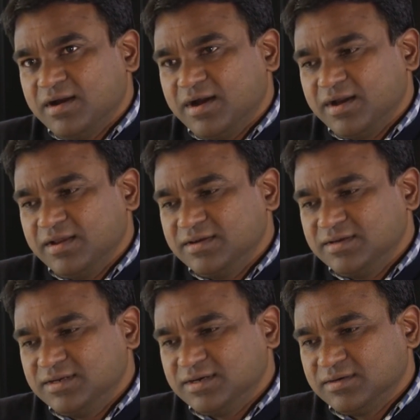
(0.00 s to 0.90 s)

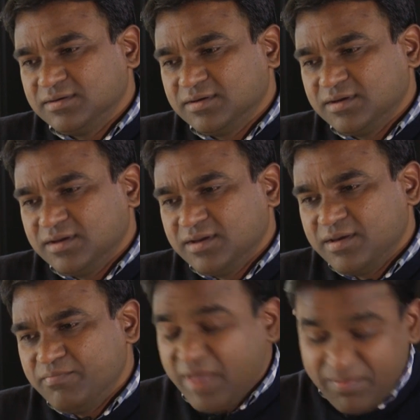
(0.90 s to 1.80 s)
And uh,
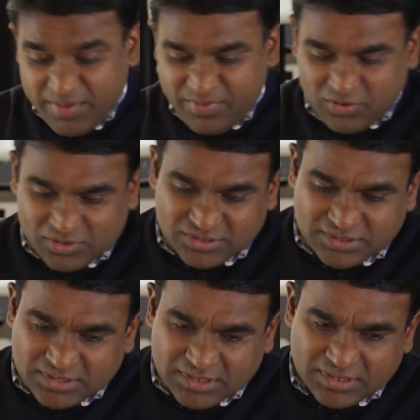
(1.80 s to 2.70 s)
maybe
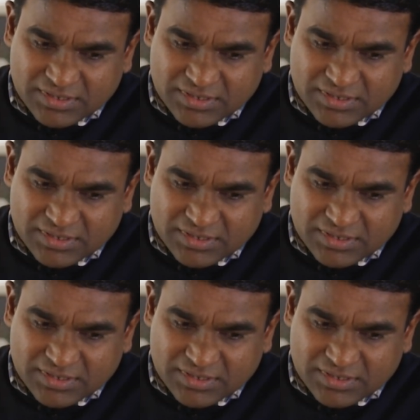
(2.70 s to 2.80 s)
because